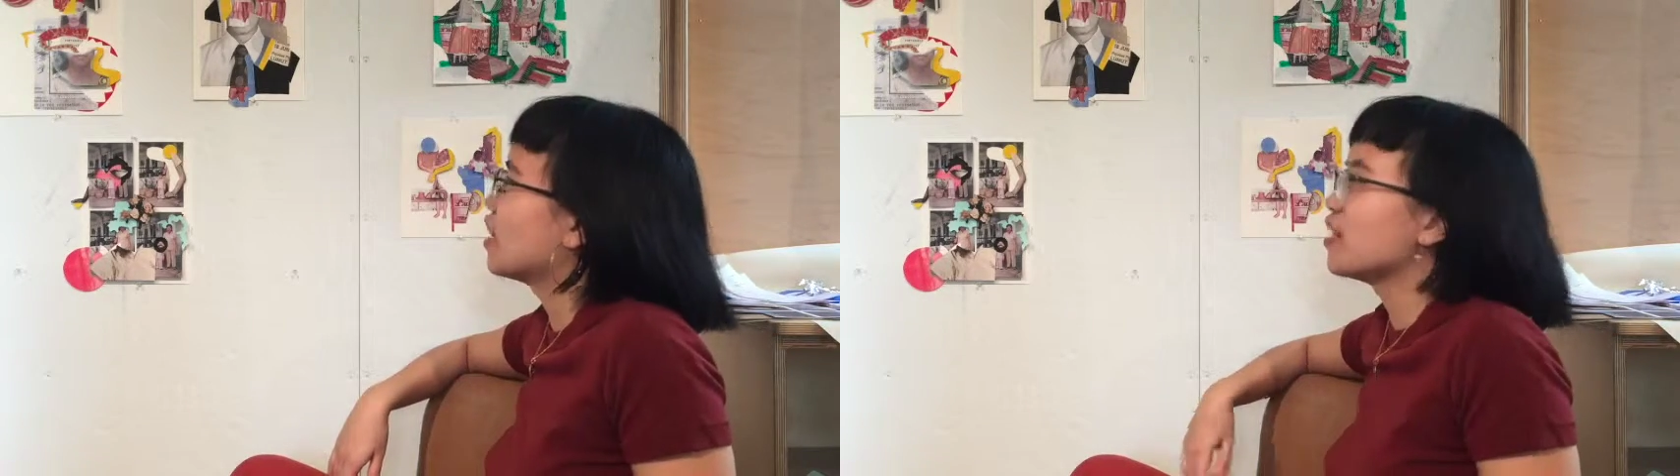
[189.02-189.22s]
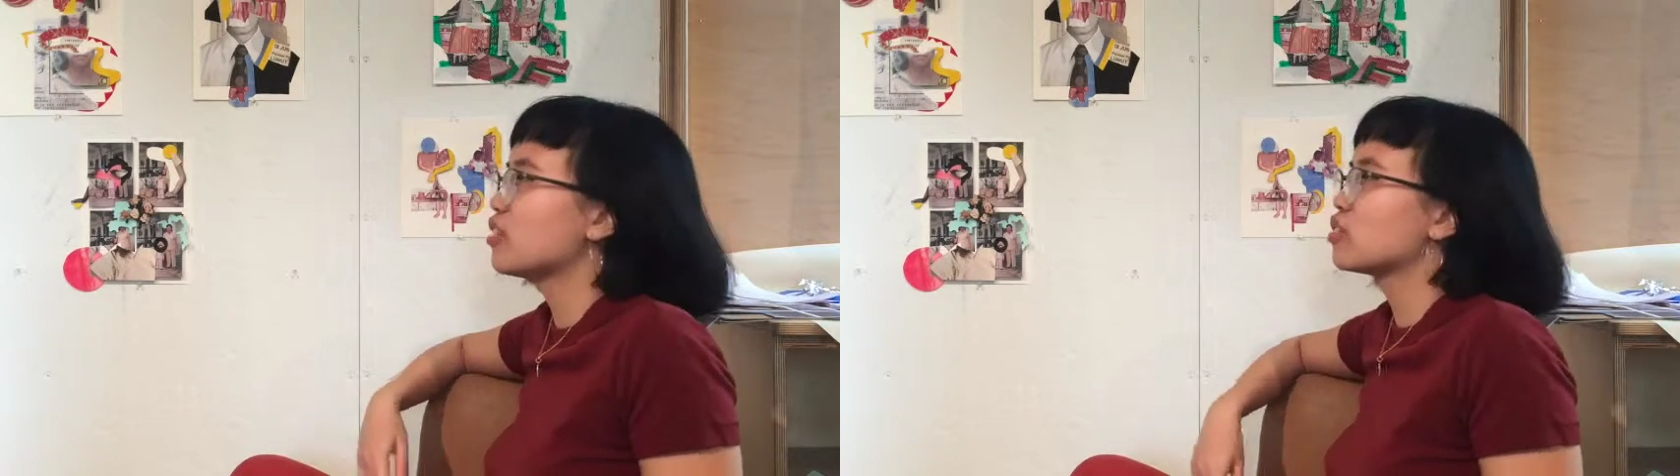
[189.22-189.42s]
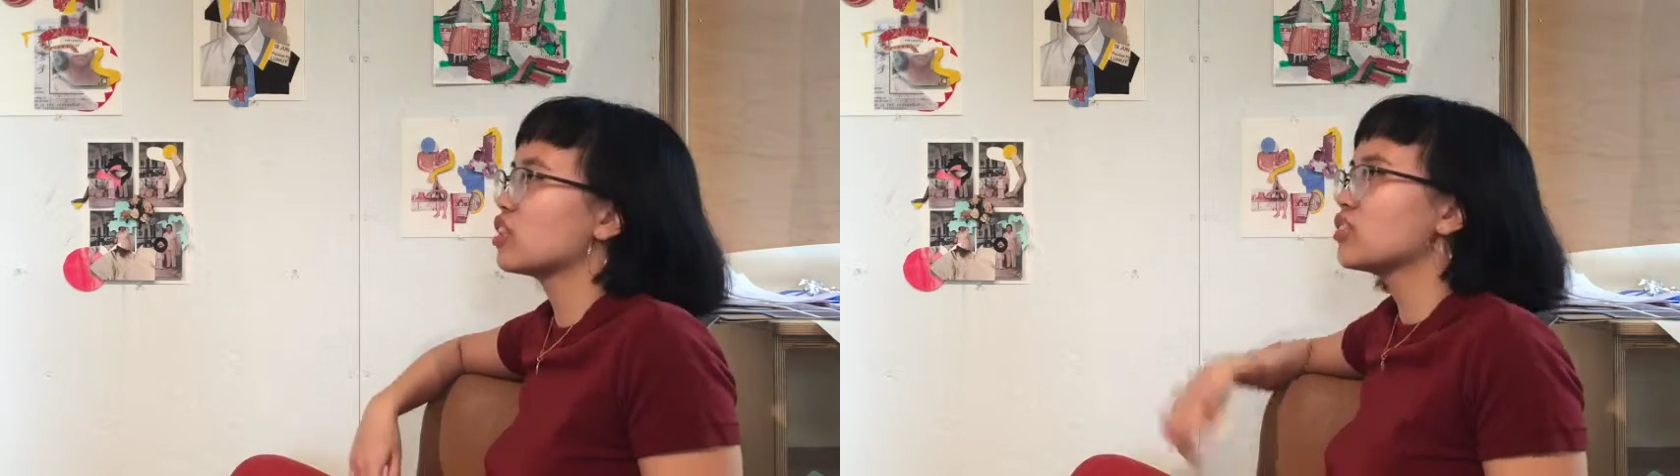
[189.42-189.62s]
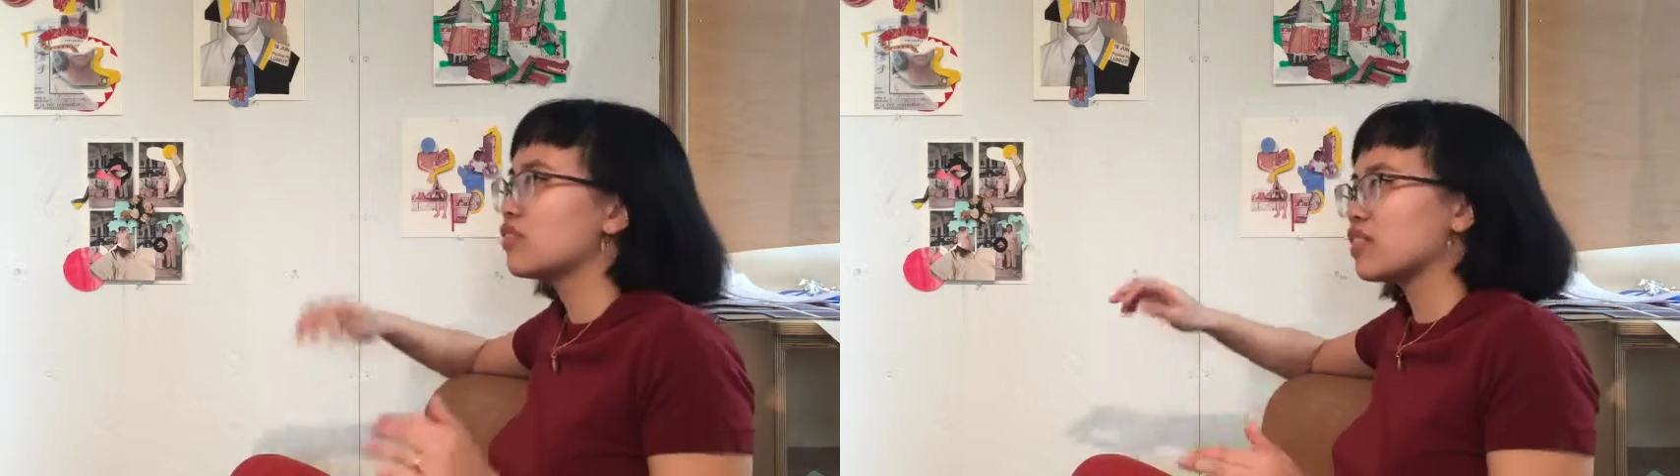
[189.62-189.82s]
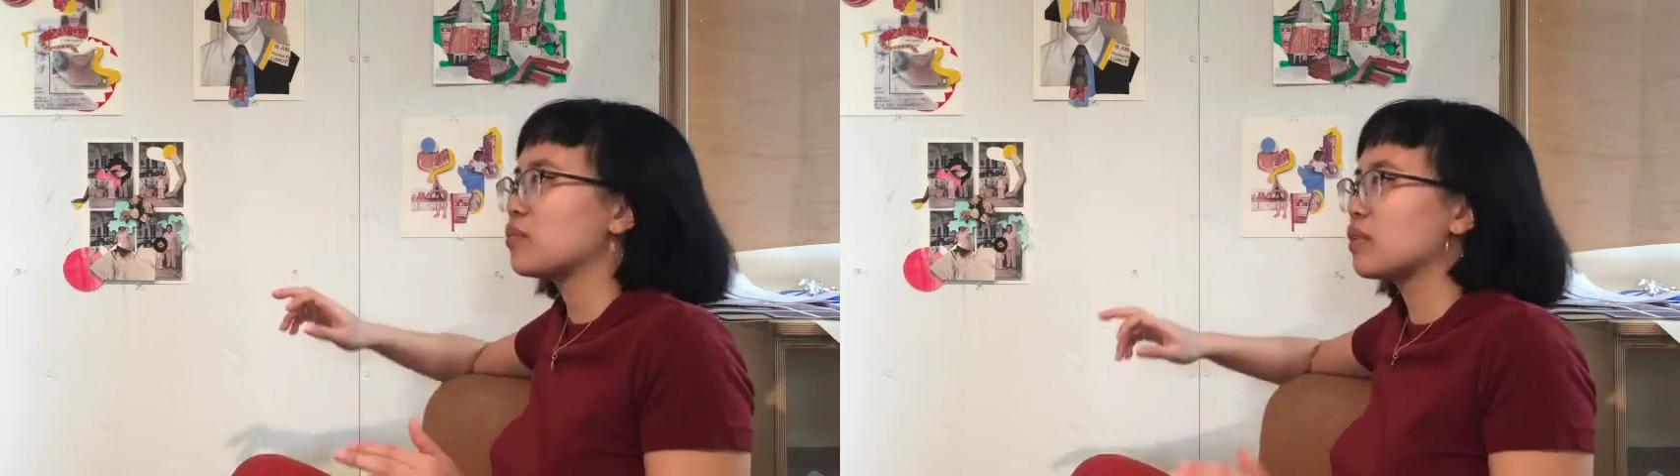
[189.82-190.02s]
And then it was
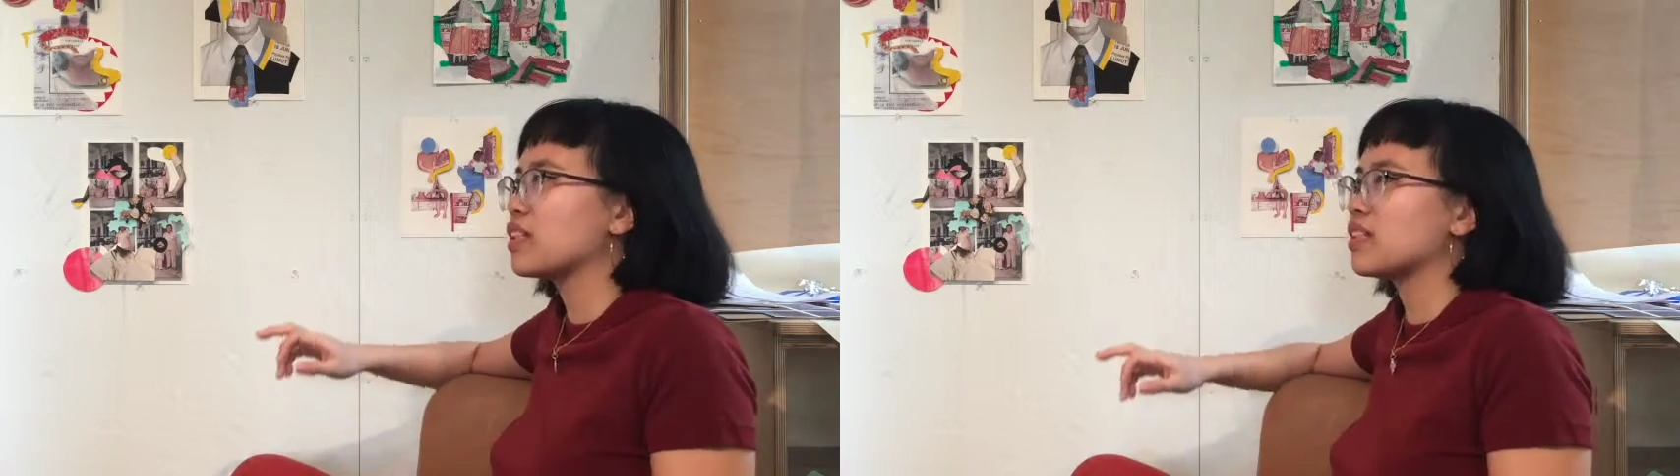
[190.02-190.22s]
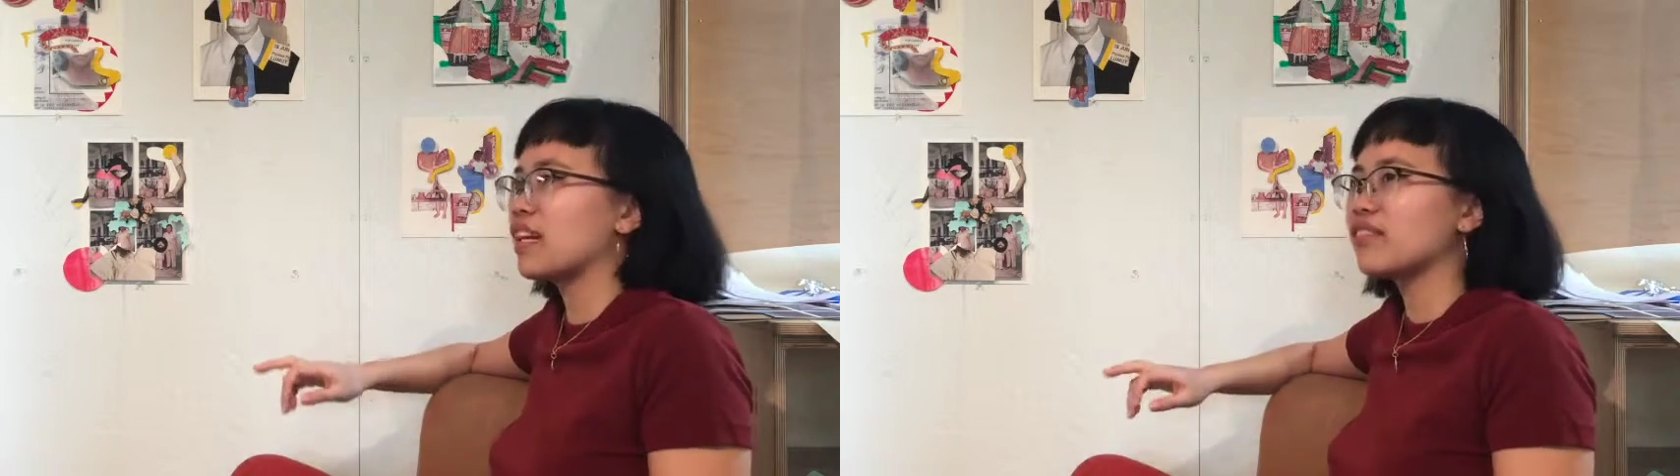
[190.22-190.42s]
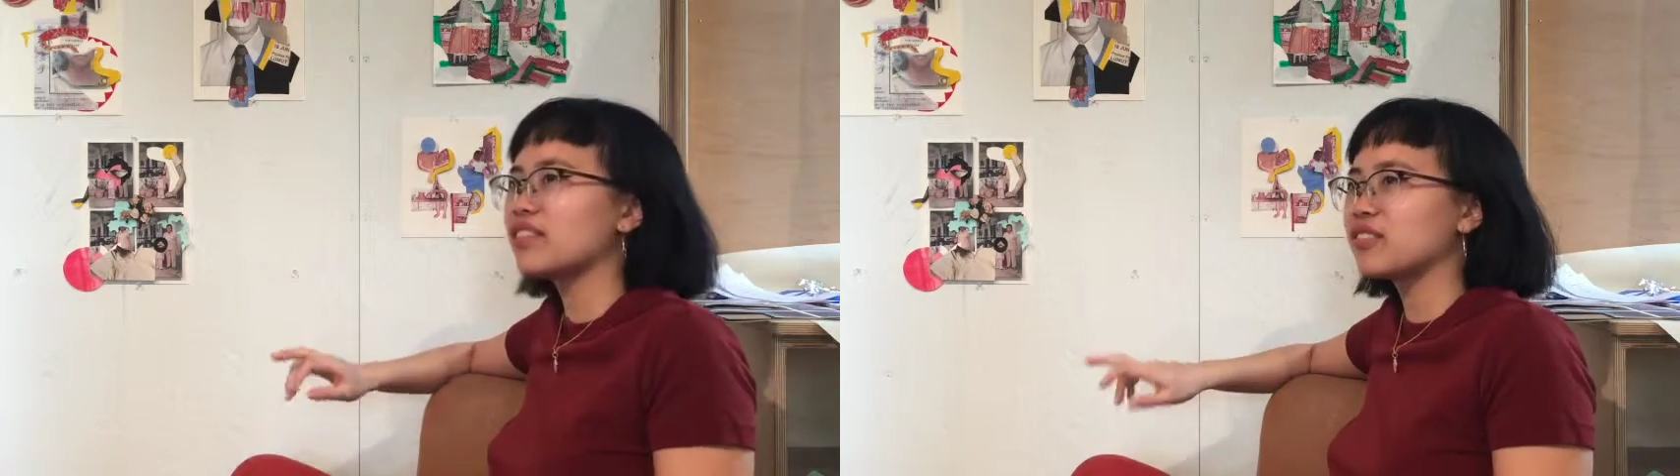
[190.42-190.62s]
also the place that